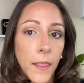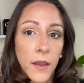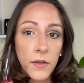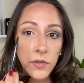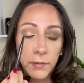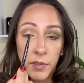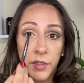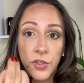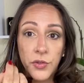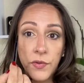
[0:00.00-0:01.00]
So I'm gonna
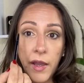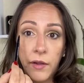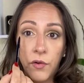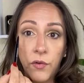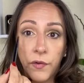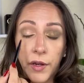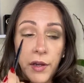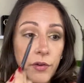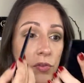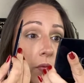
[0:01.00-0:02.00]
do that over here
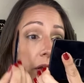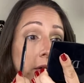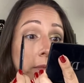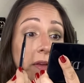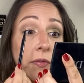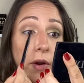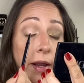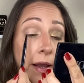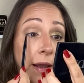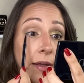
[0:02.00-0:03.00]
as well before I
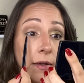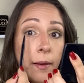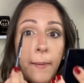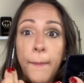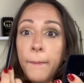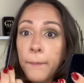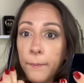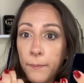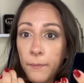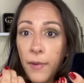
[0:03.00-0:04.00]
add
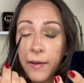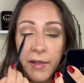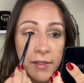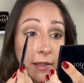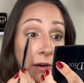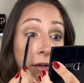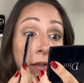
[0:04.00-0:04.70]
my mascara.